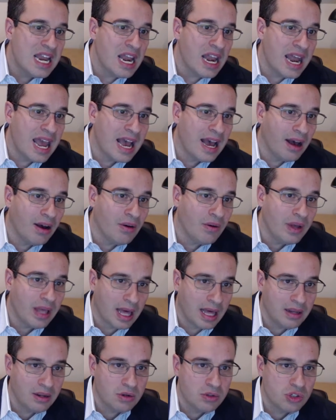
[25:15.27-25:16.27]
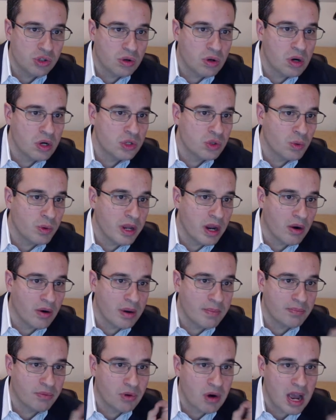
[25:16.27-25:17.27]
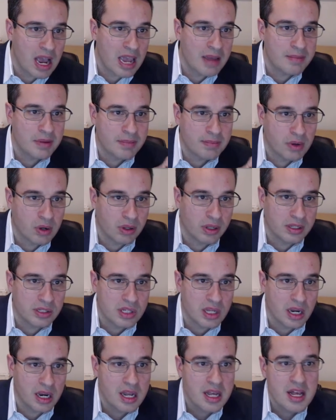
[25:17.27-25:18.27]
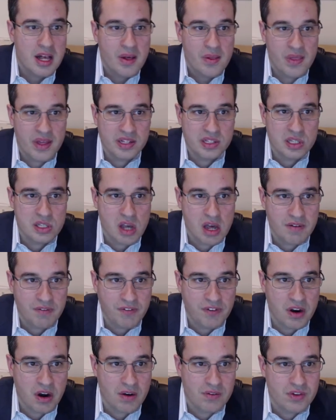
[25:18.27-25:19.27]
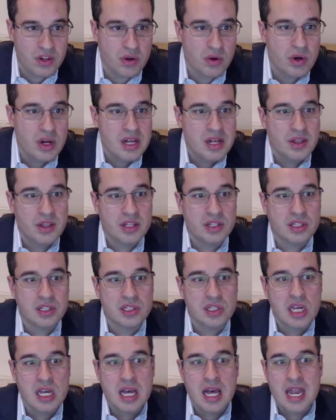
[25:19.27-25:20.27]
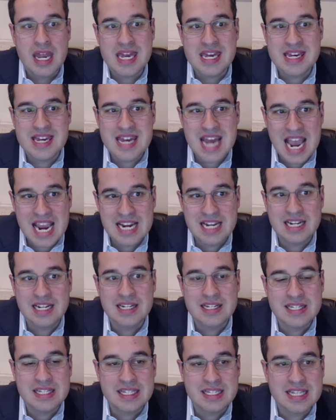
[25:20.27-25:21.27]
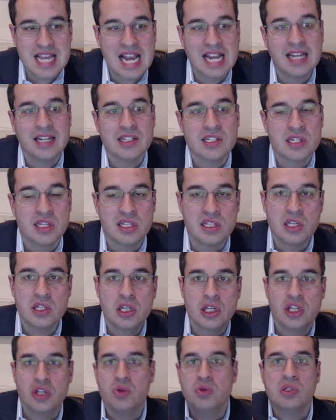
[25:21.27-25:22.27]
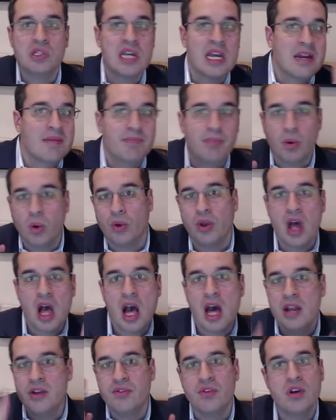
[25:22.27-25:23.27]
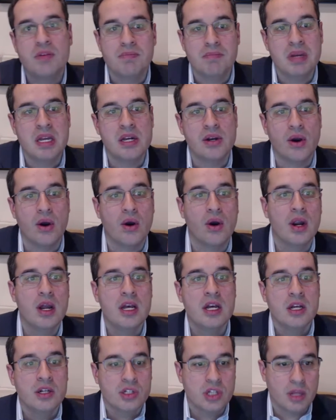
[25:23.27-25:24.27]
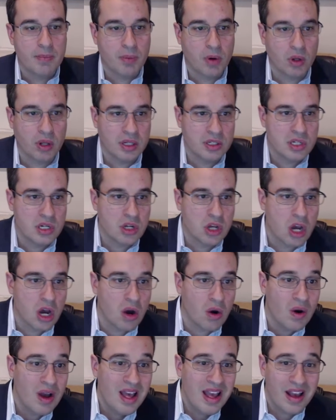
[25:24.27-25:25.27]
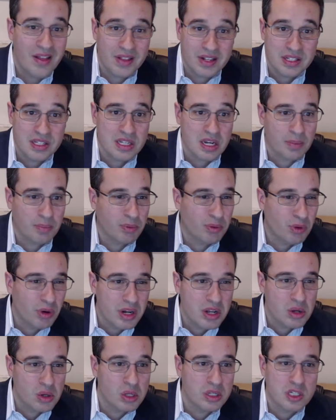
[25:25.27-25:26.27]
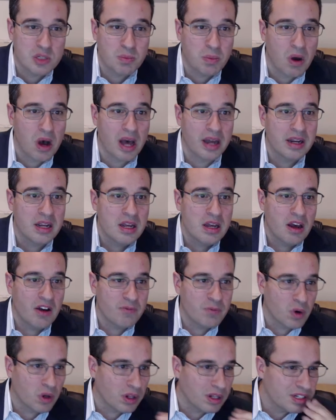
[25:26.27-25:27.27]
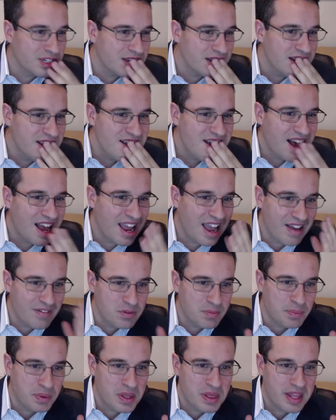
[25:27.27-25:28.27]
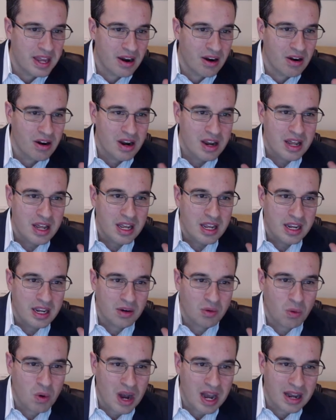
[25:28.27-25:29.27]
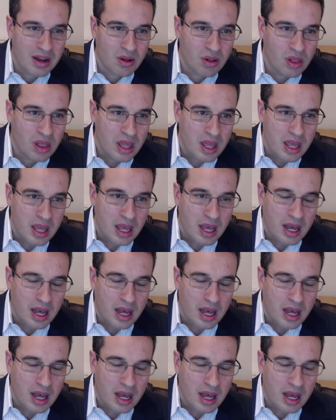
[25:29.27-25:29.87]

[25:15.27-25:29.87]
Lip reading: Now, hello, George. We are in Prime Burlington. This is on Fairview. This is 90 seconds. This is a Usain Bolt 100-meter to the Burlington GO. And this is in a pretty good spot of Burlington. I haven't been there in a while.